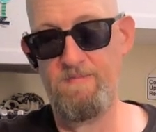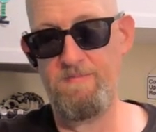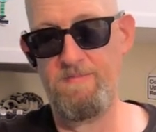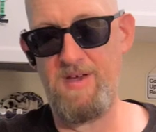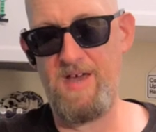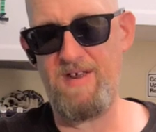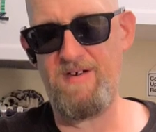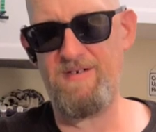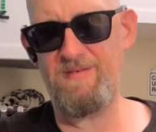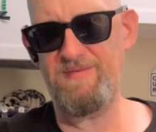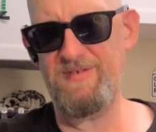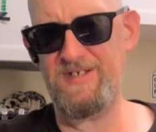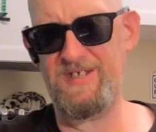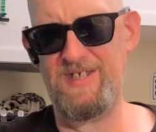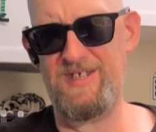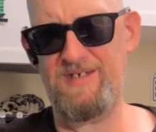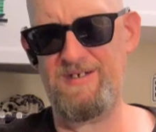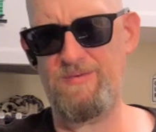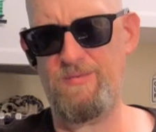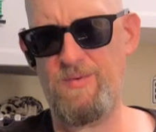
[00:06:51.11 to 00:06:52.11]
Battery was
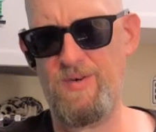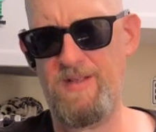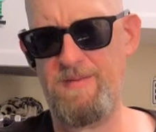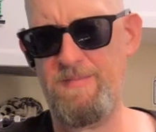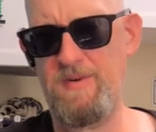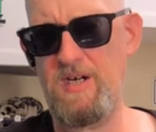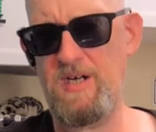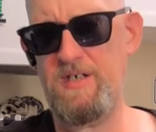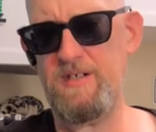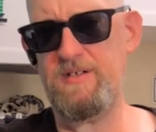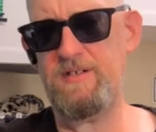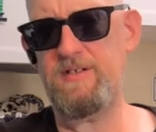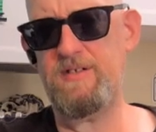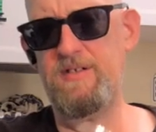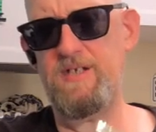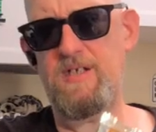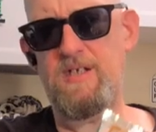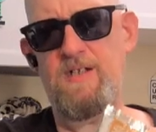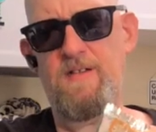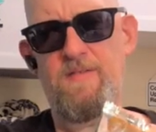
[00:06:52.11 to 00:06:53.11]
like twenty bucks,
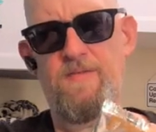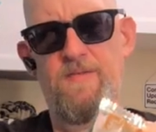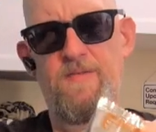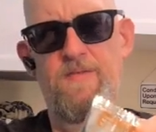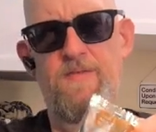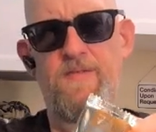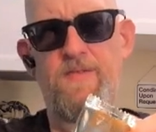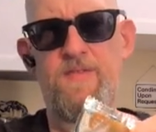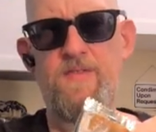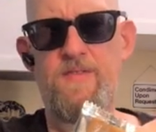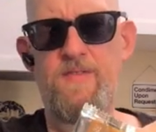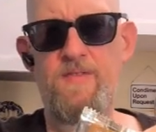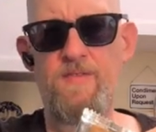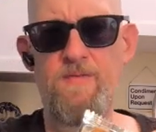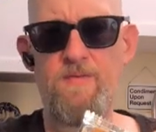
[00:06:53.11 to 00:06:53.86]
and